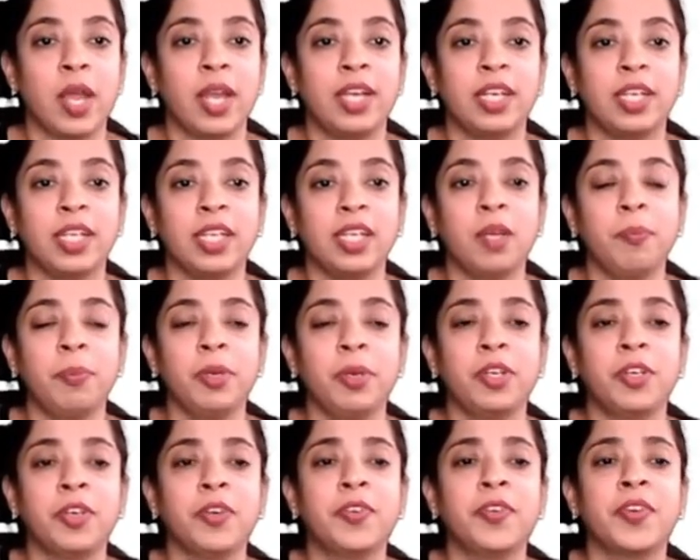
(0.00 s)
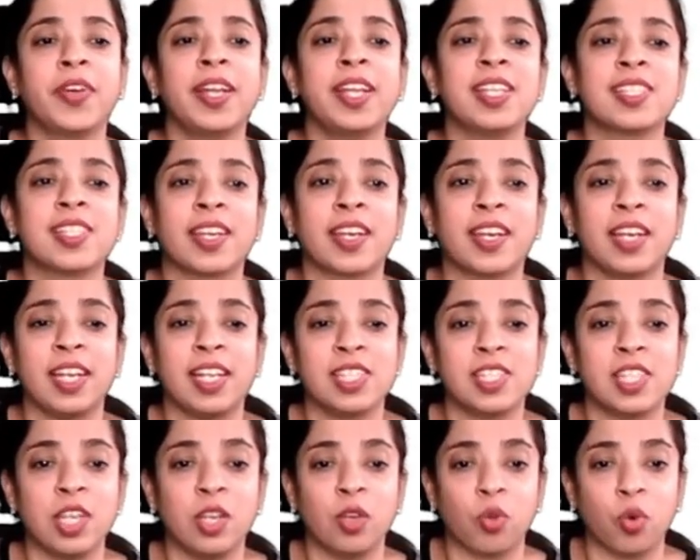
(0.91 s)
anterior pituitary is
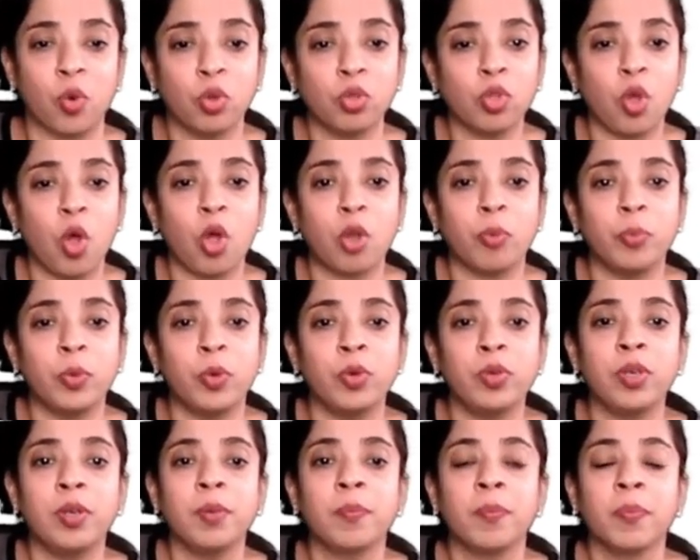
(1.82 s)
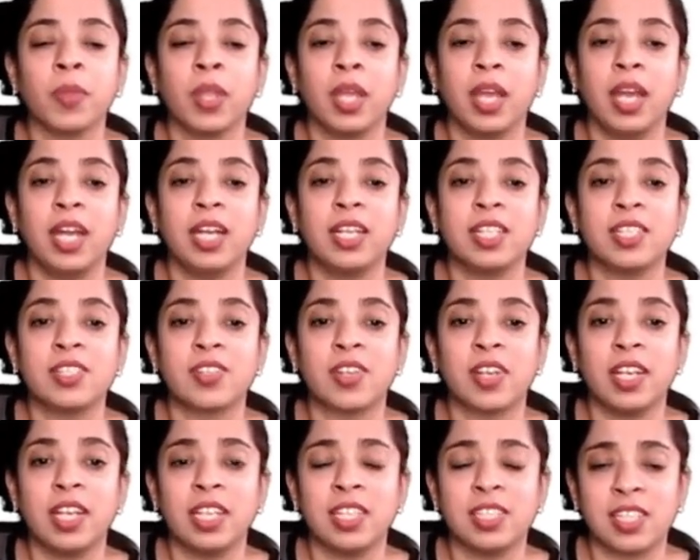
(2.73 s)
releasing growth hormone. It is
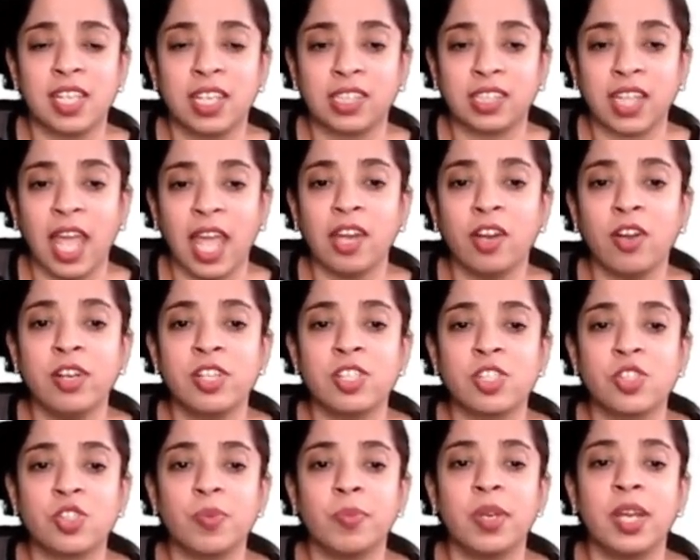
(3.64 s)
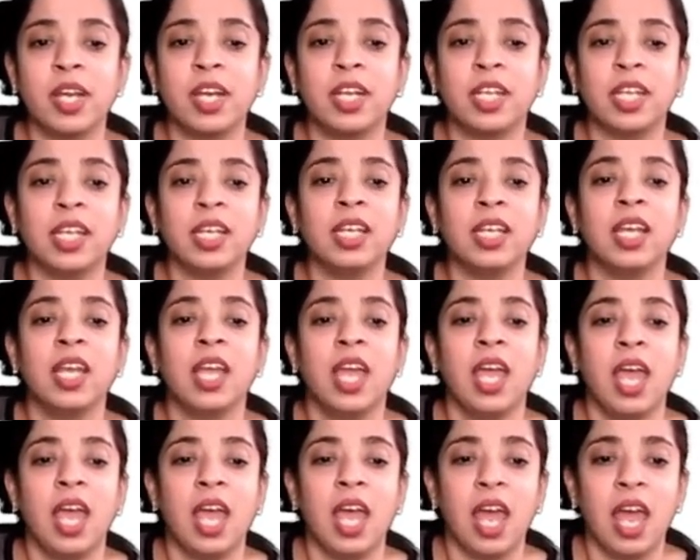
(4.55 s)
releasing thyroid stimulating,
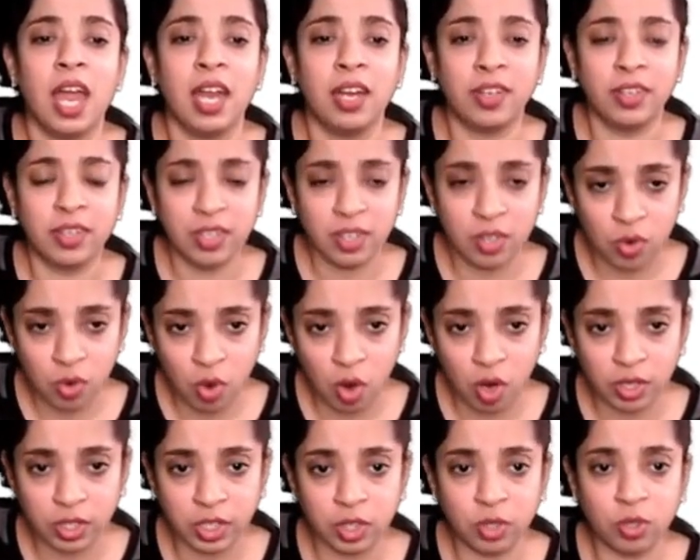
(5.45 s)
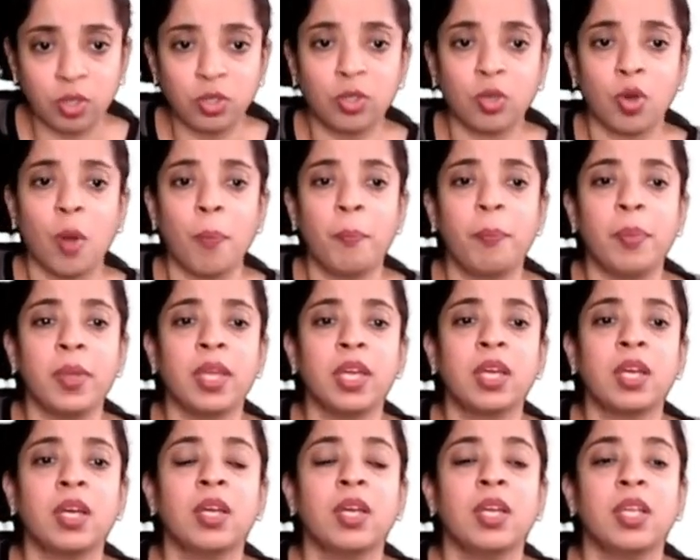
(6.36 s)

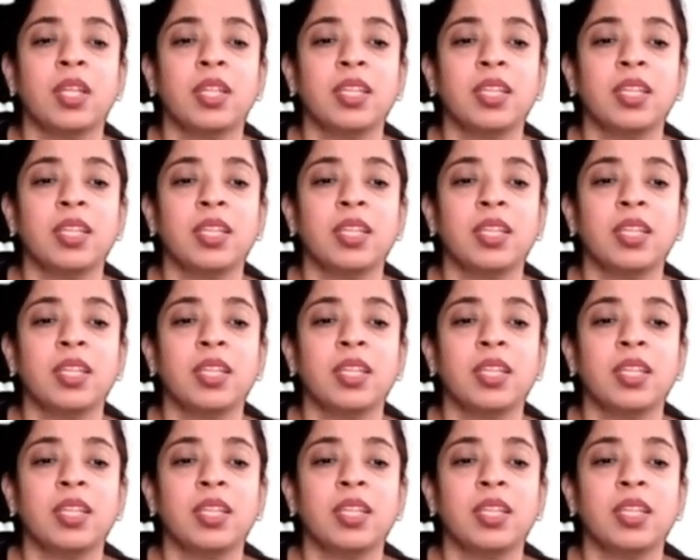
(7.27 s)
adrenocorticotropic.